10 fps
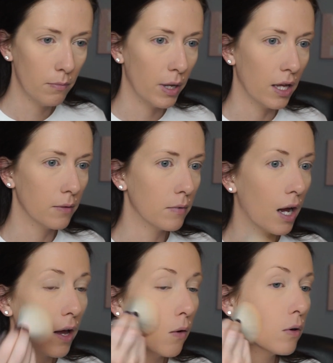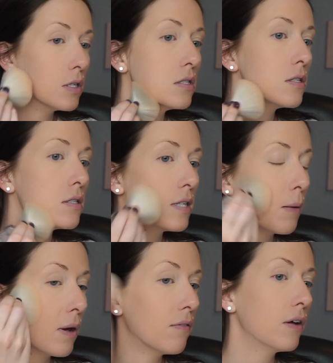But I always
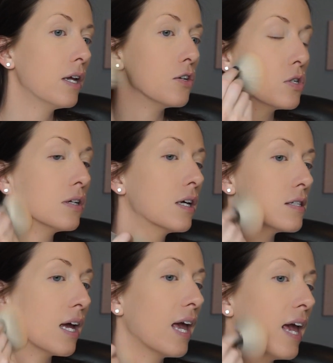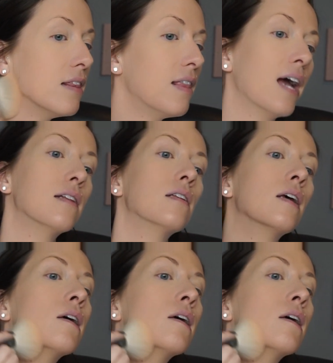set my foundation because I hate that